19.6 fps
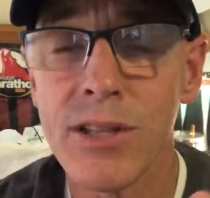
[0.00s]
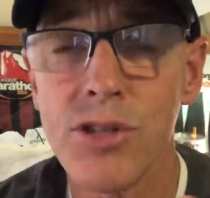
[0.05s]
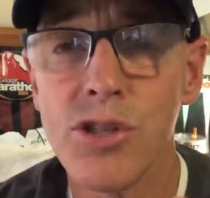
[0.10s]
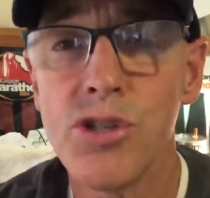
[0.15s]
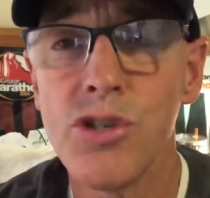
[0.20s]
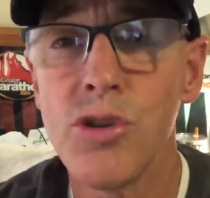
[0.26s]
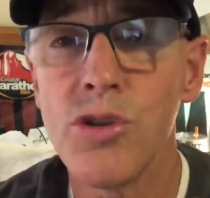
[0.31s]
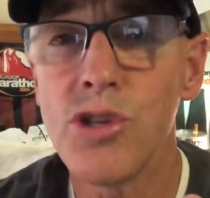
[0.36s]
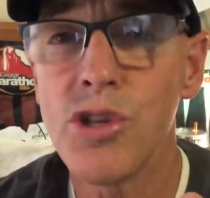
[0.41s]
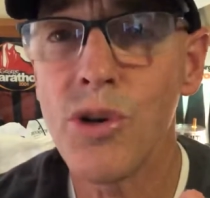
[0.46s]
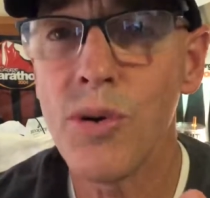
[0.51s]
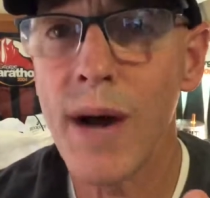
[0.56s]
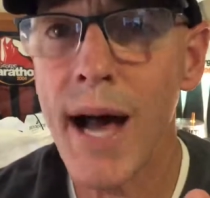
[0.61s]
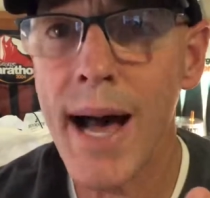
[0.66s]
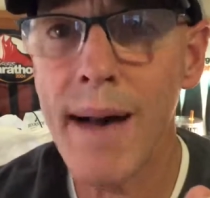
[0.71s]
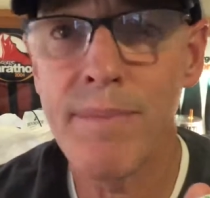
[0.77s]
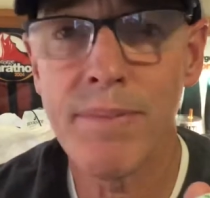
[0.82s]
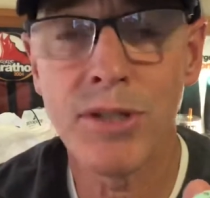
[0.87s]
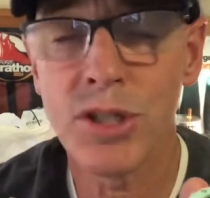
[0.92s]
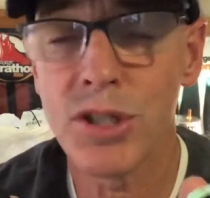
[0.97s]
The Suunto
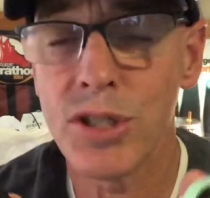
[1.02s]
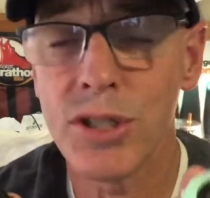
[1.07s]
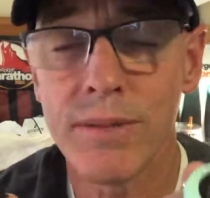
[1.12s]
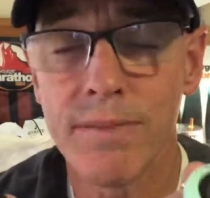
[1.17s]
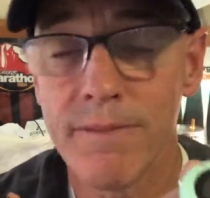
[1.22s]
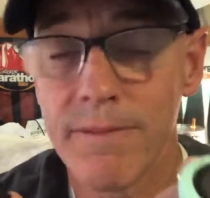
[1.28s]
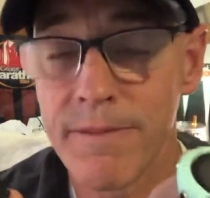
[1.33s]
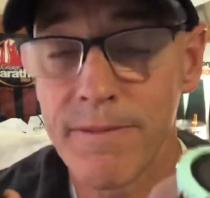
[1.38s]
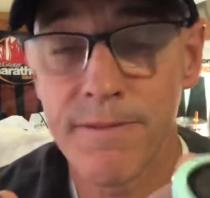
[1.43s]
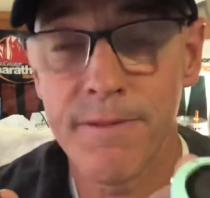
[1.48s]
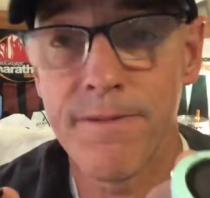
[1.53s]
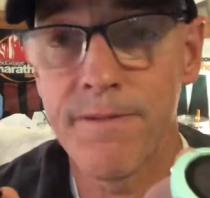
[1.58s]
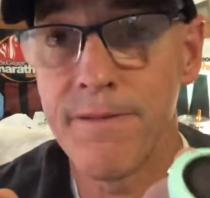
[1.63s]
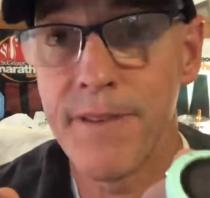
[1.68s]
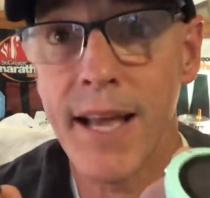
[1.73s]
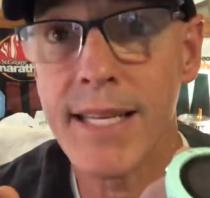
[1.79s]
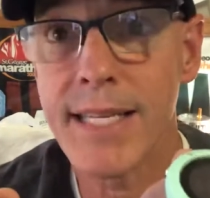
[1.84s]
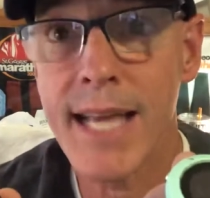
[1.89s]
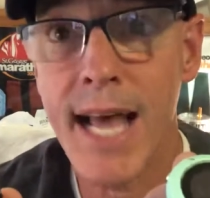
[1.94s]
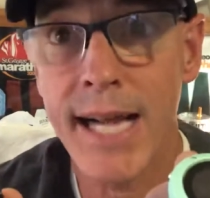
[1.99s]
app is
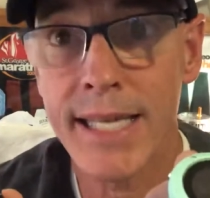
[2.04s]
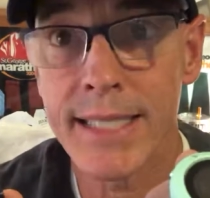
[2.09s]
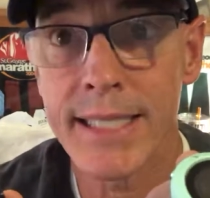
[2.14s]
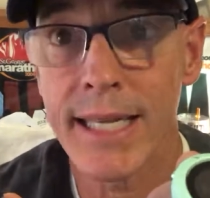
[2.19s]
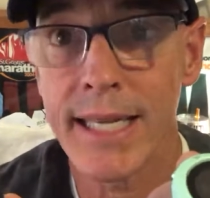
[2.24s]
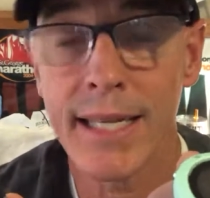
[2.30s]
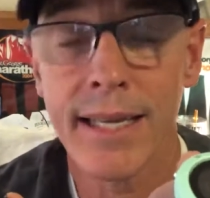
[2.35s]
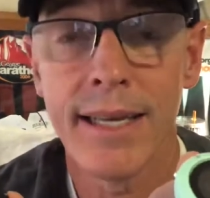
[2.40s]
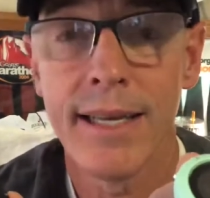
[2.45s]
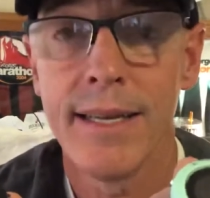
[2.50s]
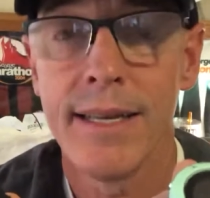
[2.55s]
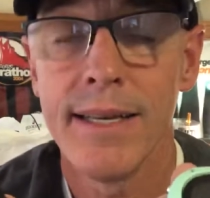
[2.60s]
fantastic.